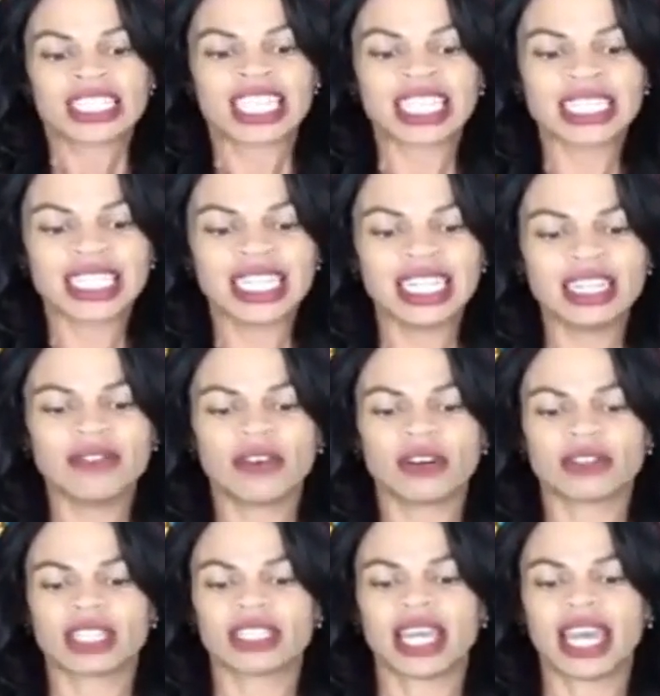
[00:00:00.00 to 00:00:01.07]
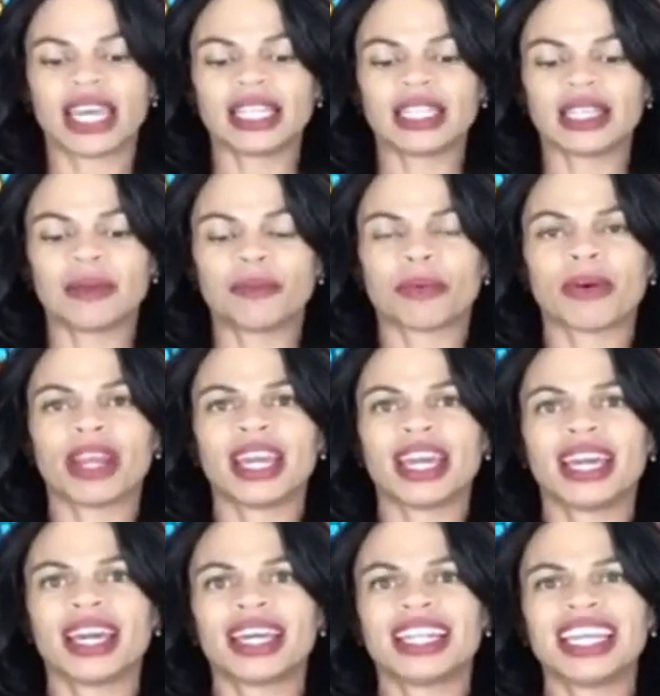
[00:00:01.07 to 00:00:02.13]
To live on the daily
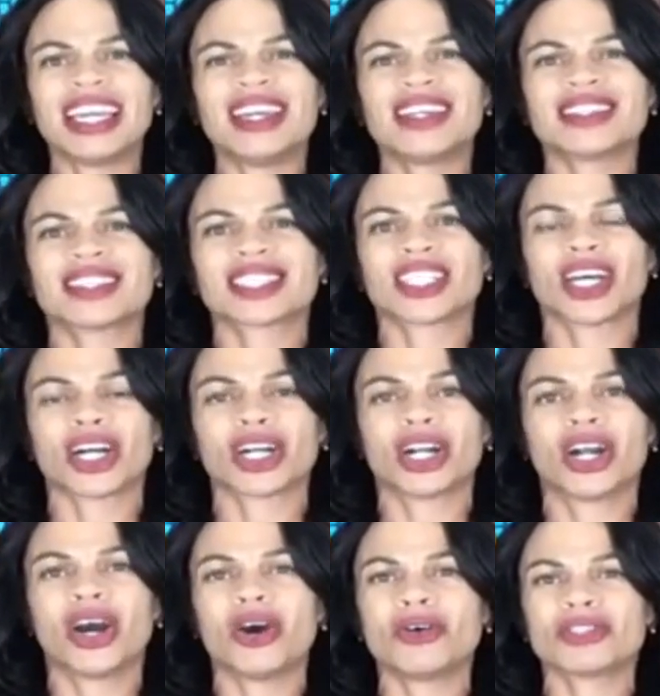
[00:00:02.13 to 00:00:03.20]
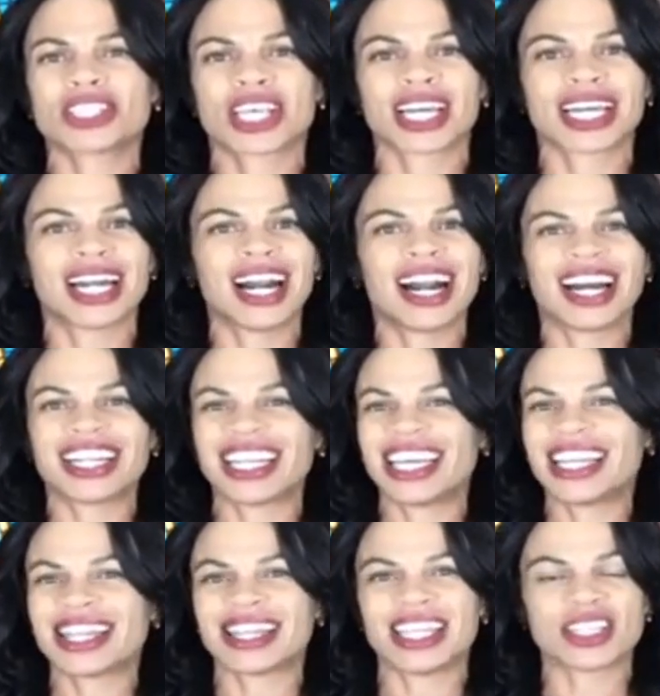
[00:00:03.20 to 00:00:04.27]
bread is to go to God
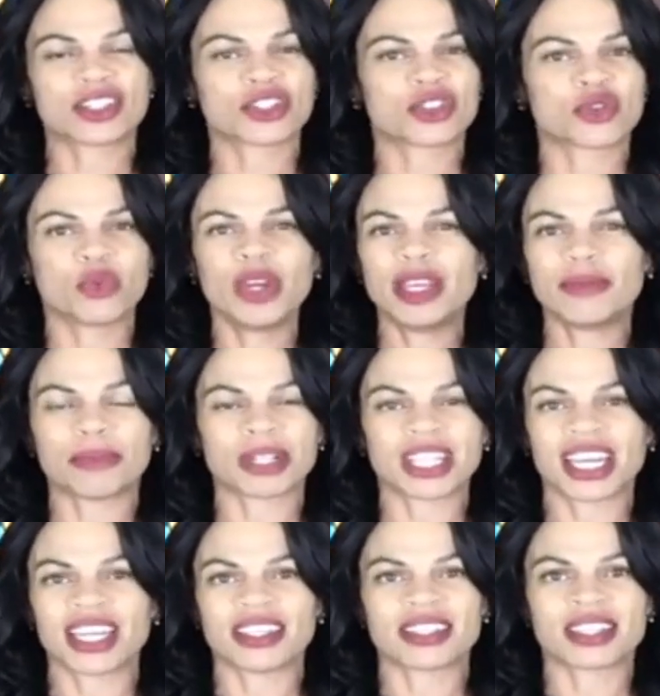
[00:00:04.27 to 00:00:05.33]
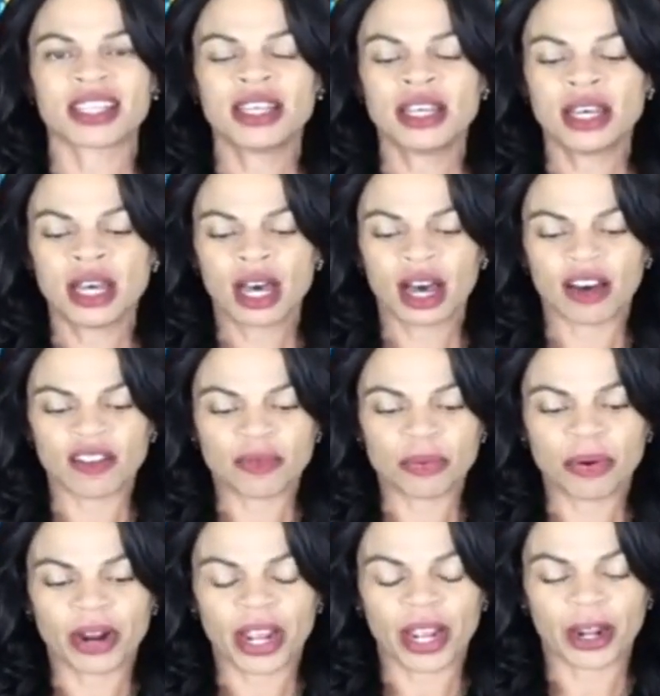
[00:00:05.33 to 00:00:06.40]
in this sweet place of
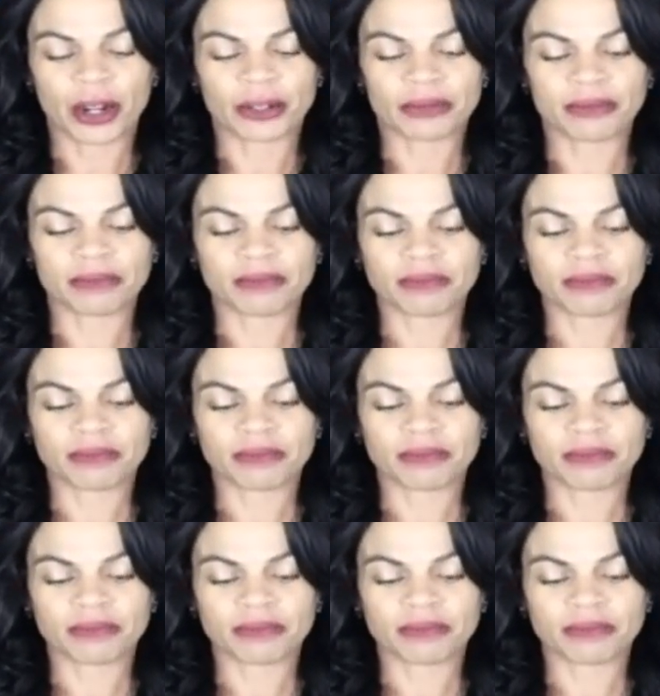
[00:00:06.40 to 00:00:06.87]
prayer.